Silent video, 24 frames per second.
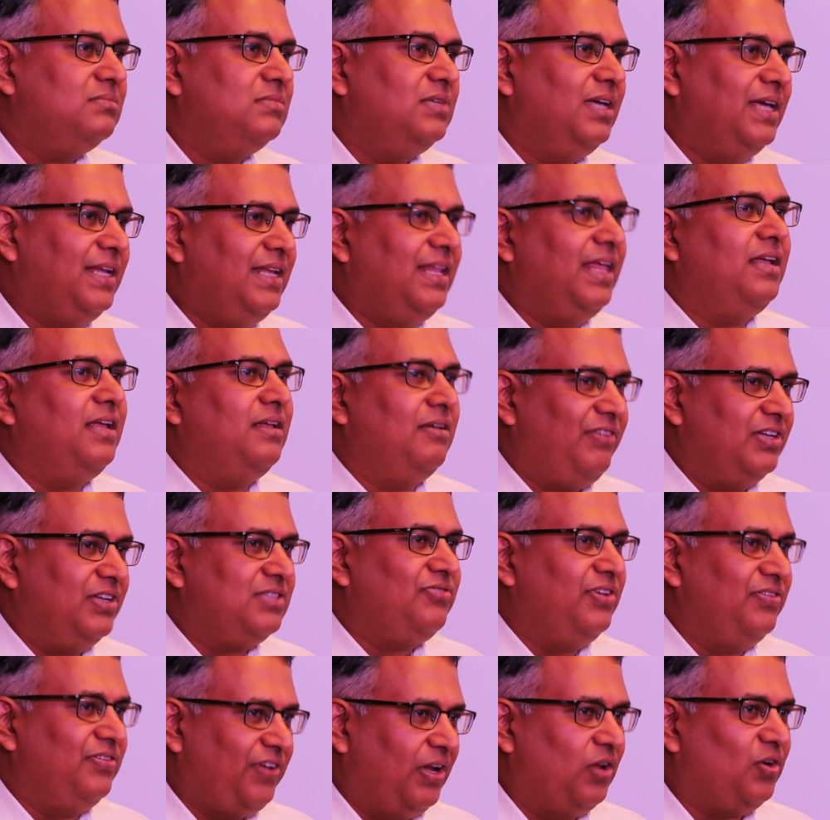in the
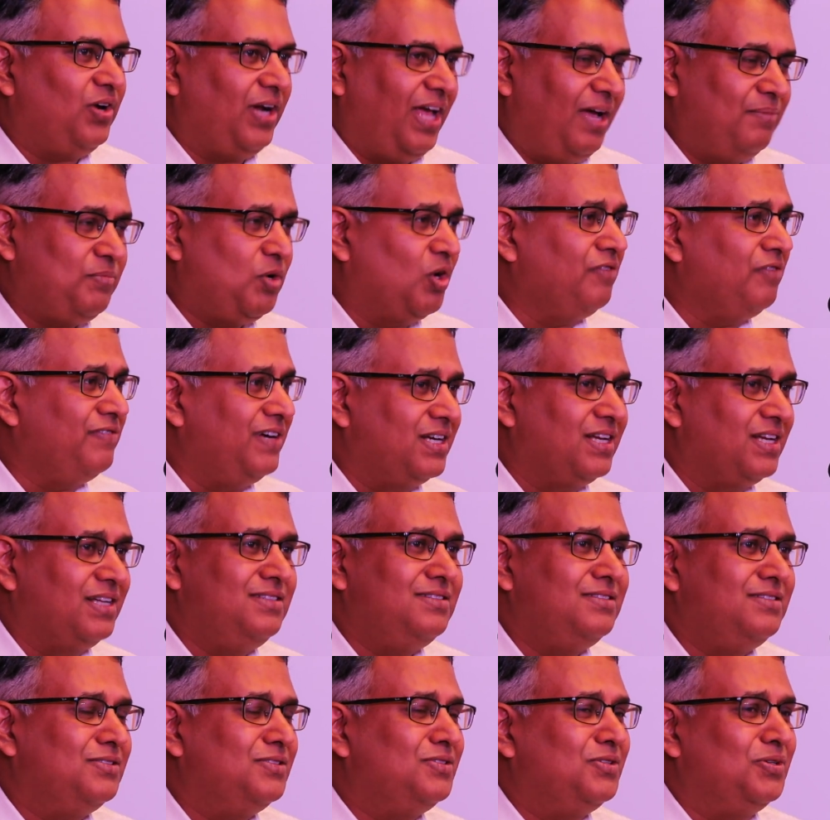West, if I look at, I'm not a
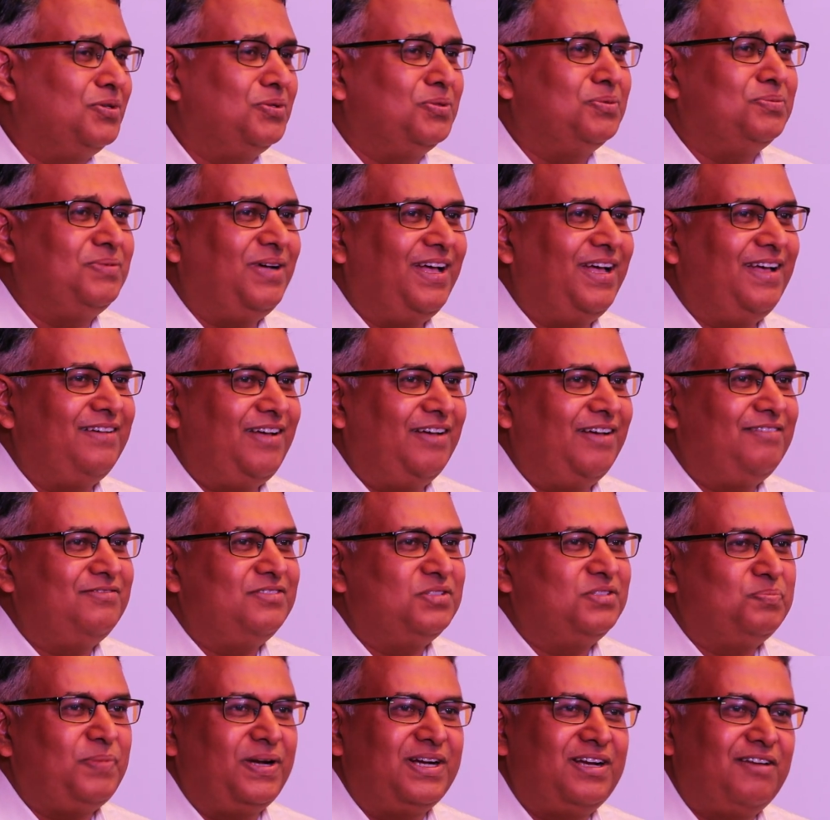veteran, so
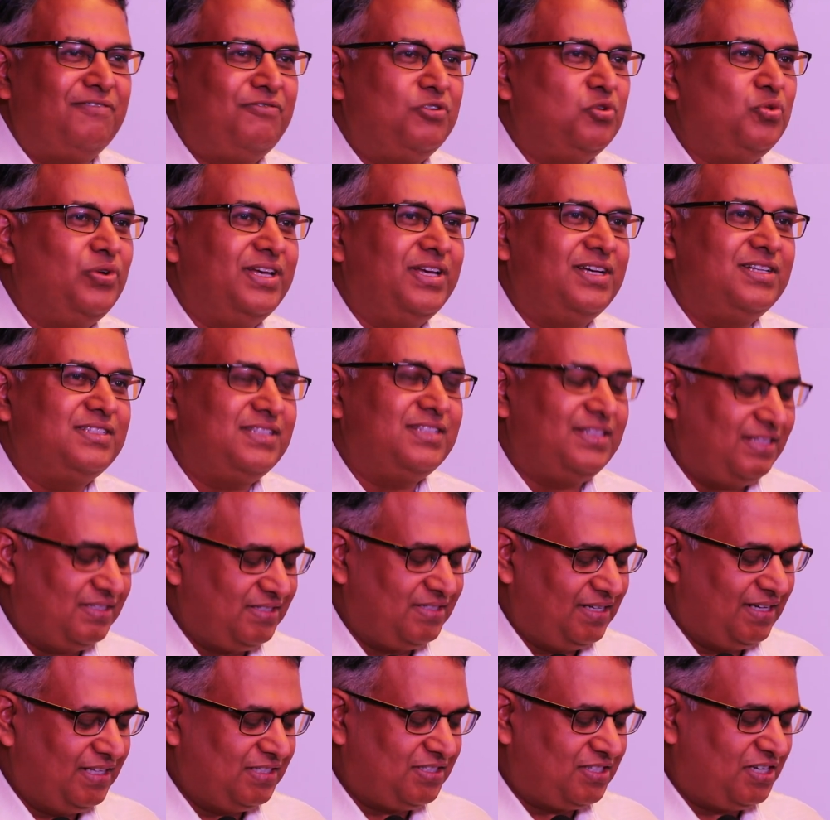I've spent a few years in
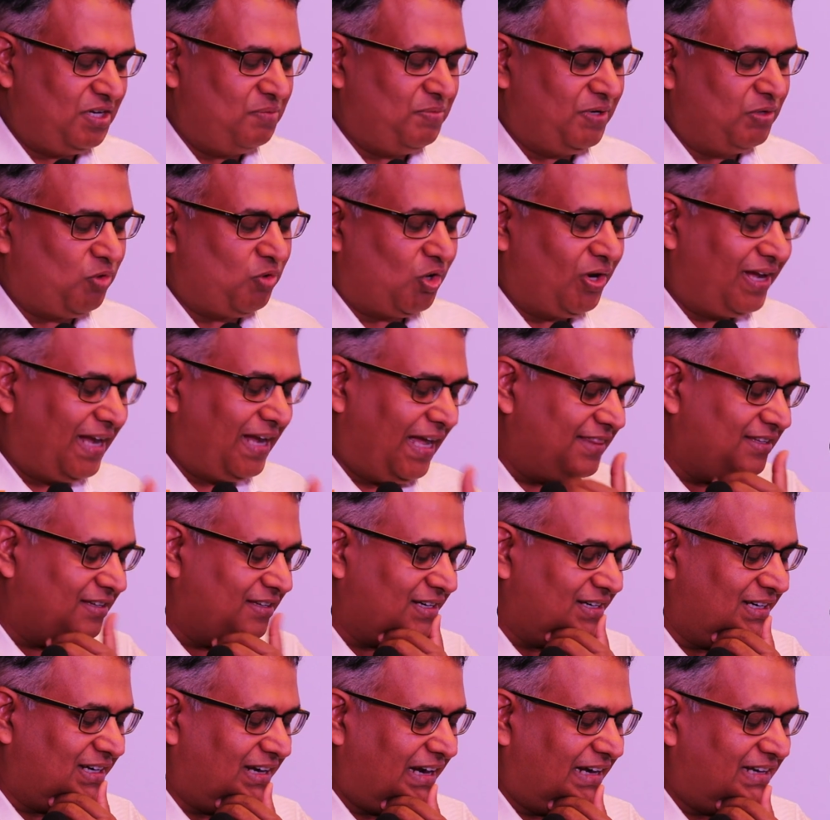this industry, but what I
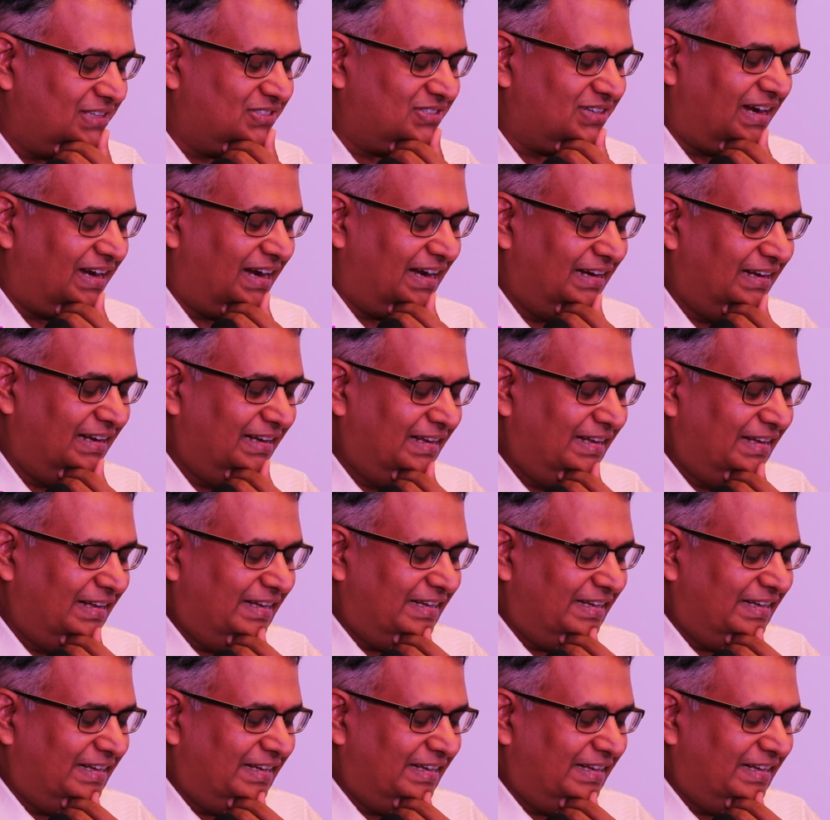gather and understand